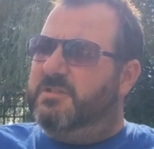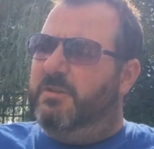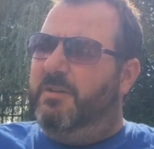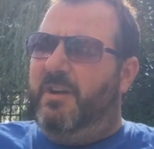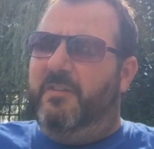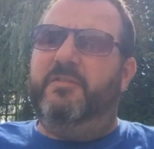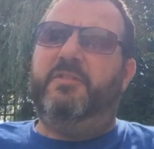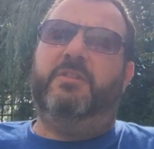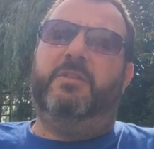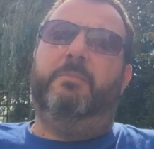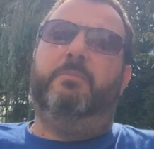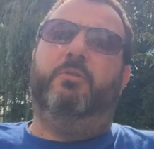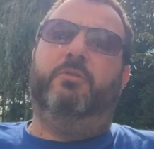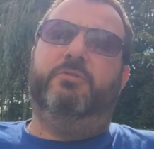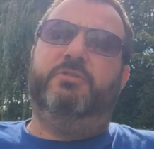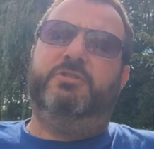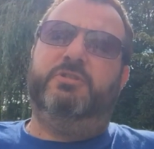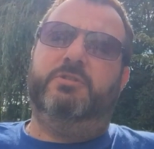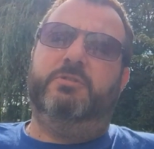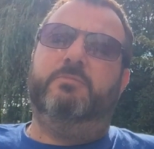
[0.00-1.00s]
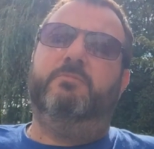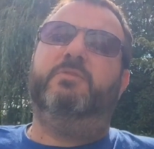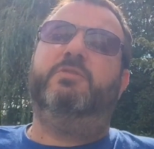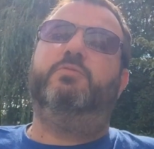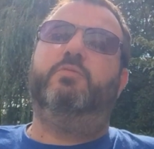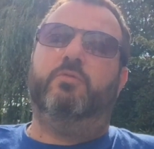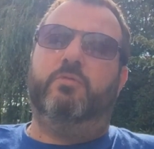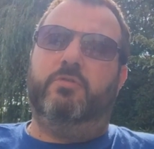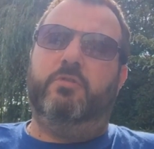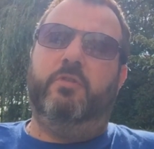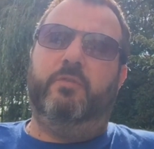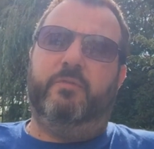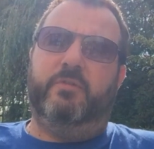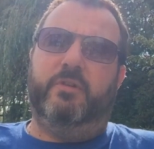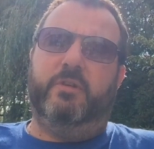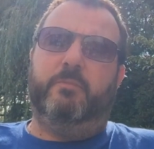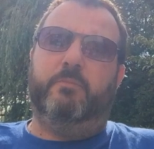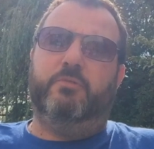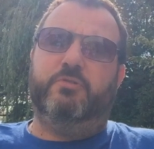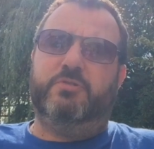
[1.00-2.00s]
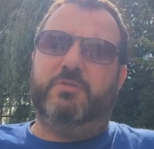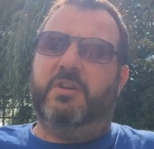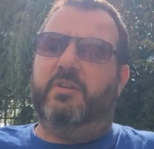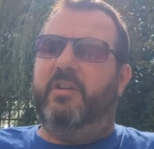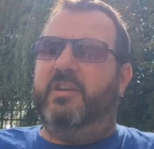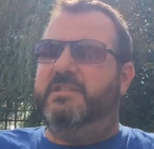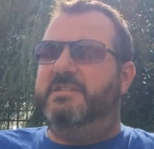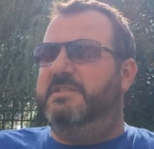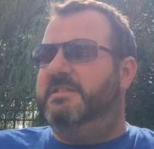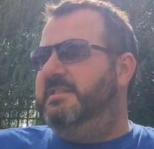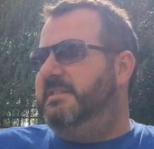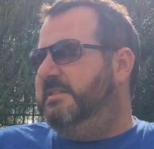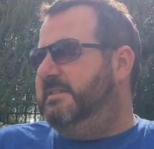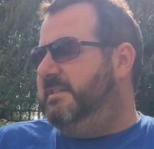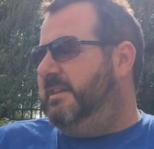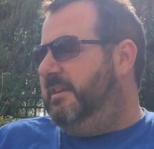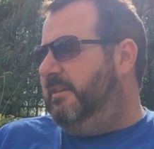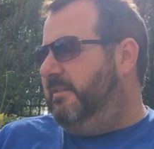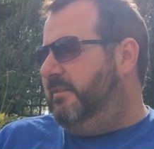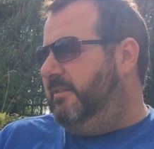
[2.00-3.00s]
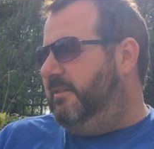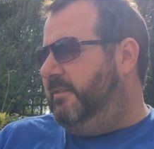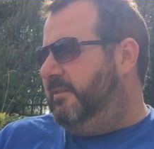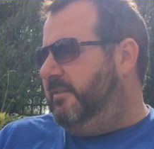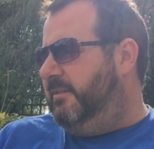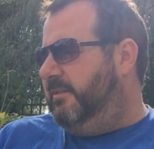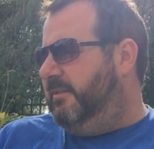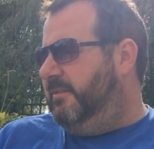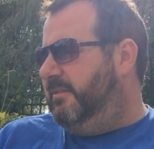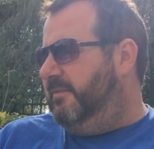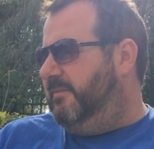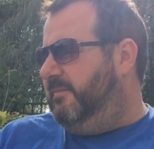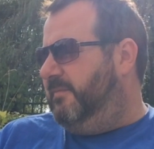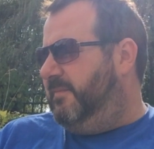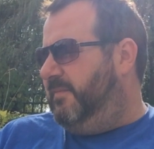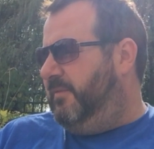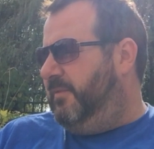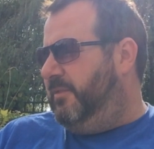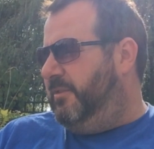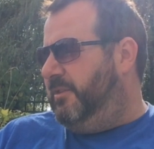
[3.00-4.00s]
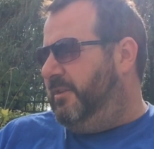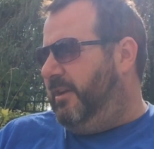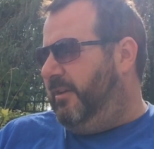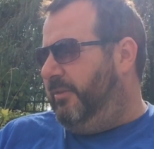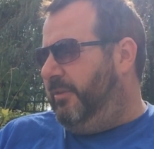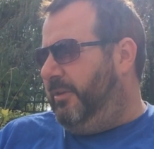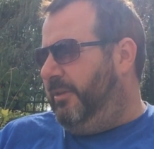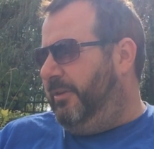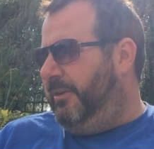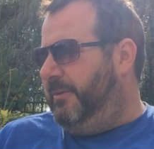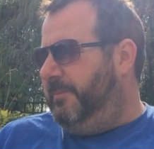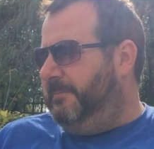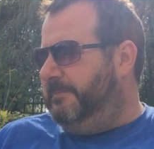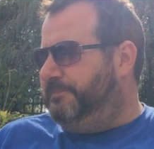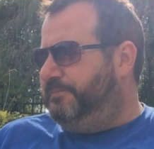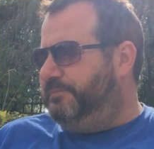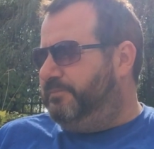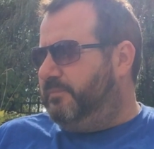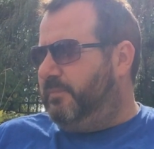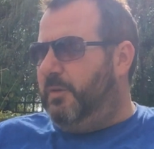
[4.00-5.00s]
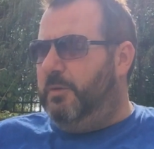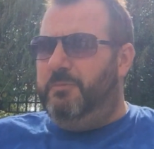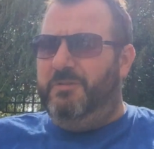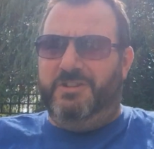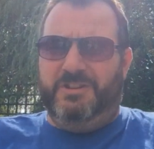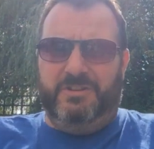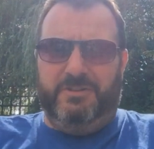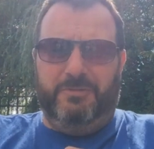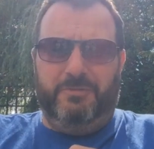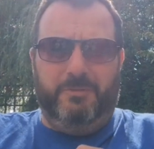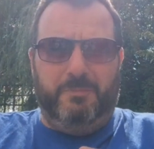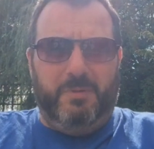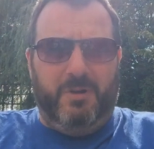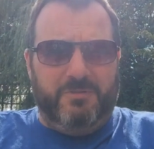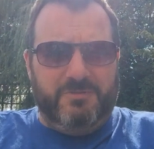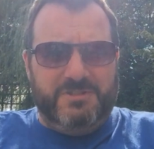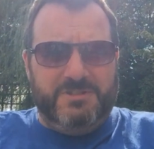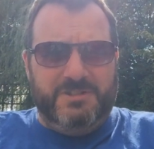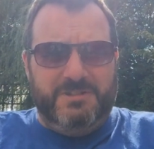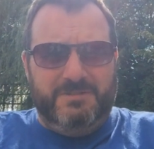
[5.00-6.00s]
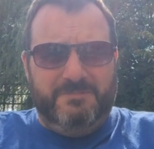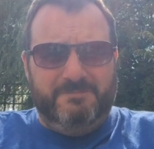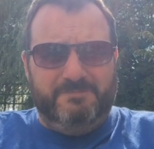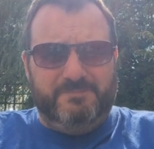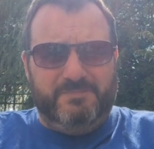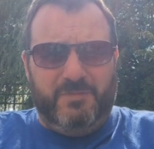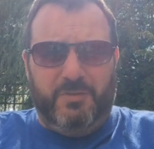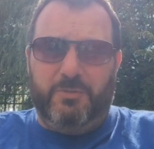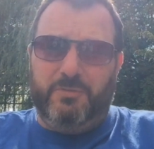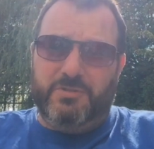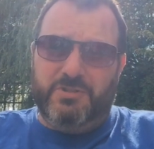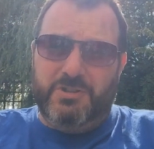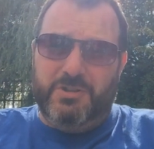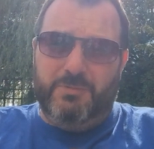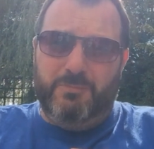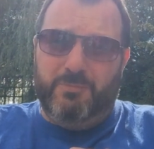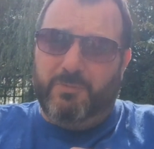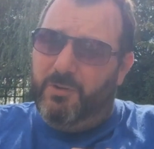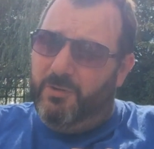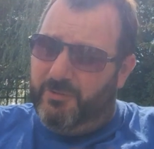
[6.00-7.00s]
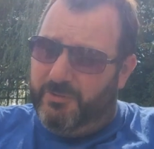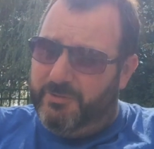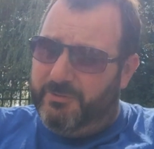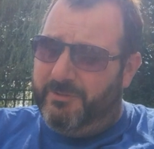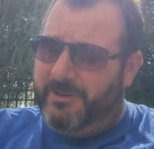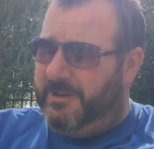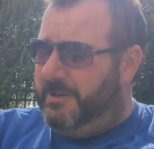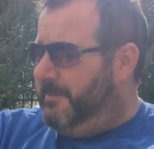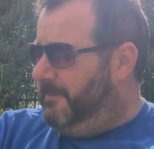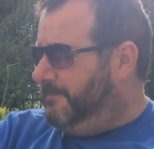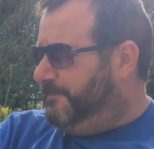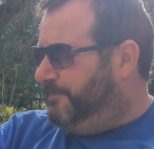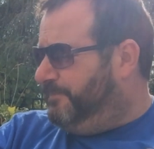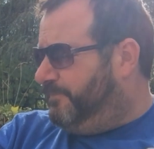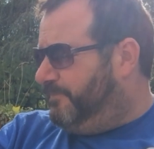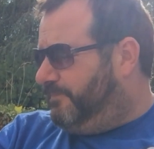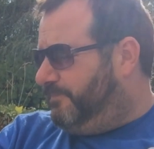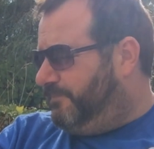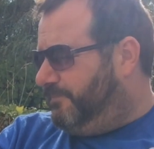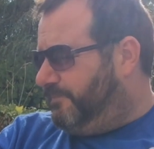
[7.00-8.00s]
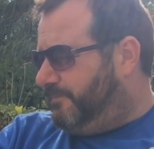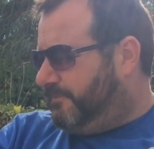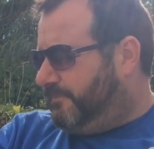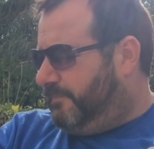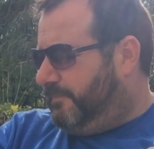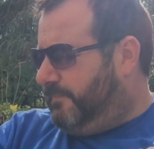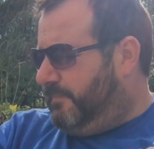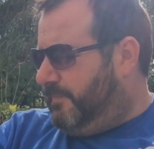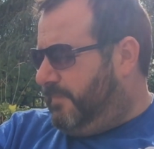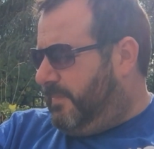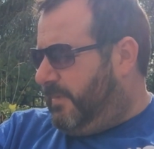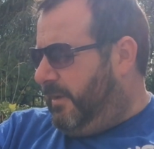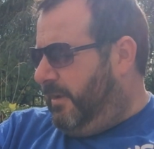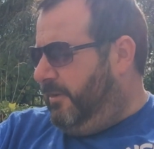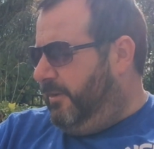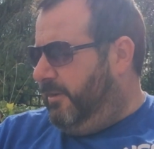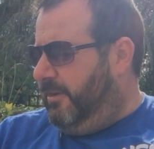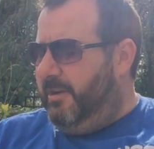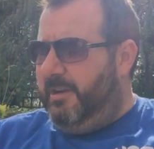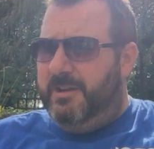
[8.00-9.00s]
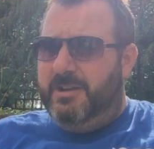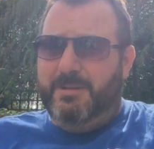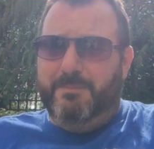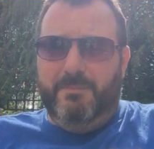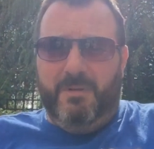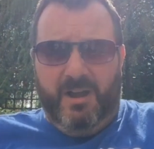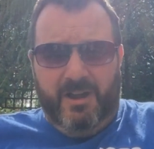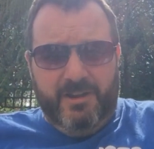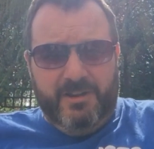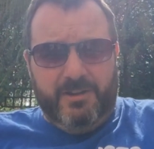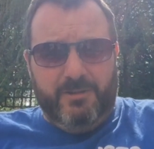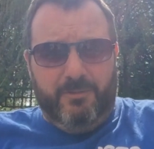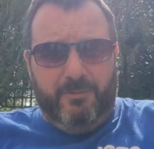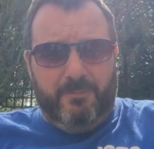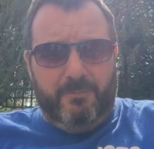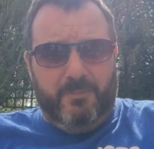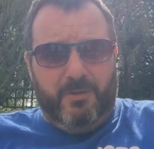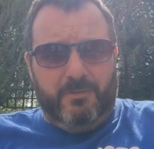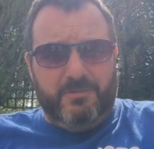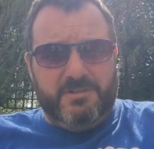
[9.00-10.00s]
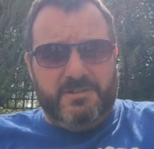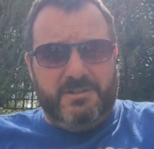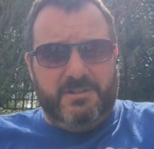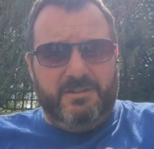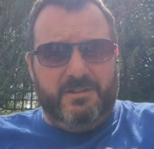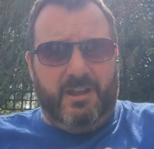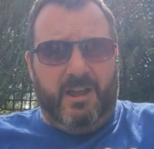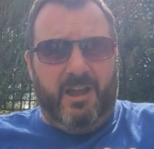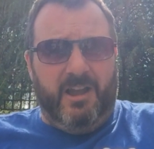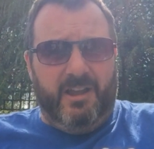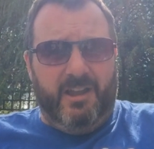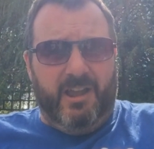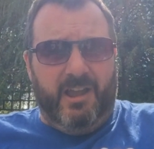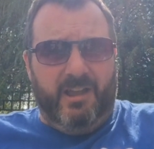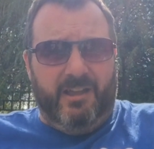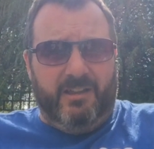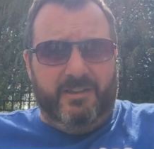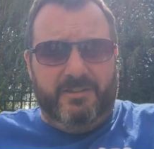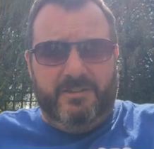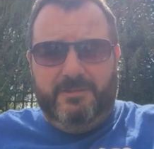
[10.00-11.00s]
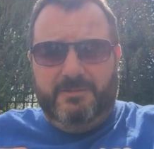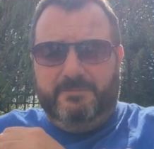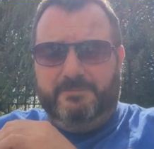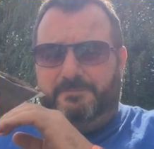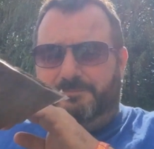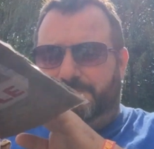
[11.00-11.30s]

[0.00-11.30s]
So after the bush, which we'll cover in much greater detail further down the line, we did an unboxing, or two, or three. And in my unboxing, I had